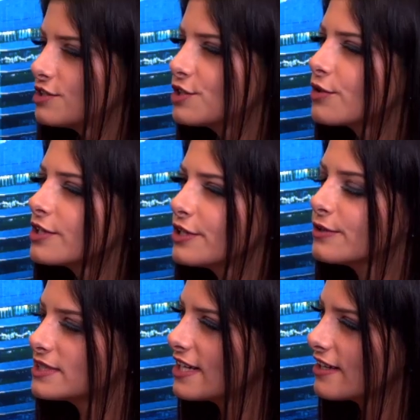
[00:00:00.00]
So are
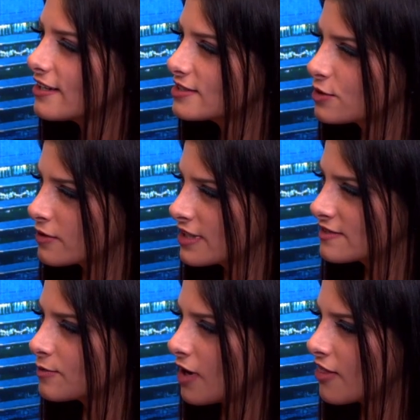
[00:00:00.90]
you taking stories
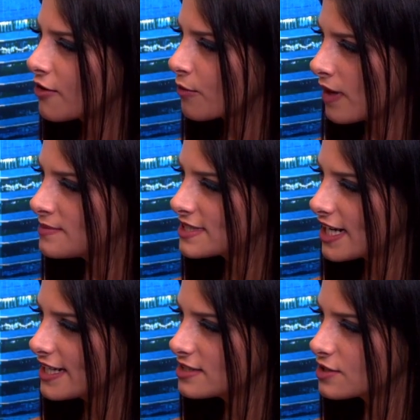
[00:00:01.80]
from other
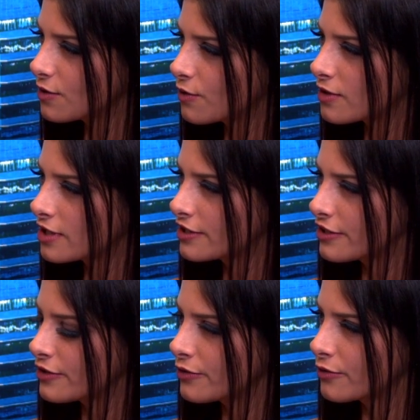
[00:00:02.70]
websites or are
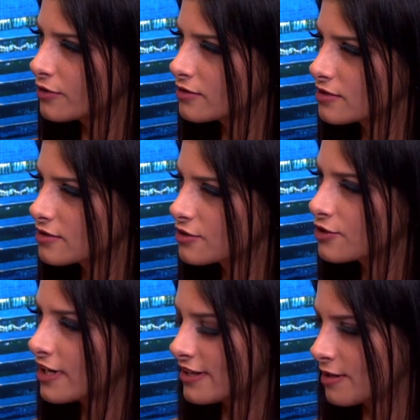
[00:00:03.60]
you
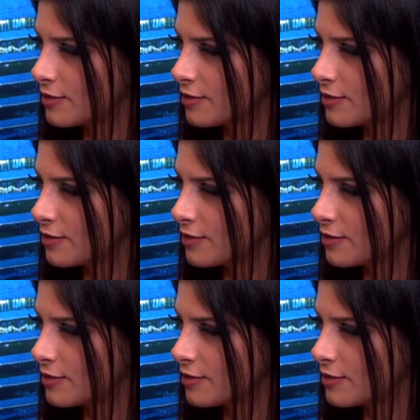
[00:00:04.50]
creating them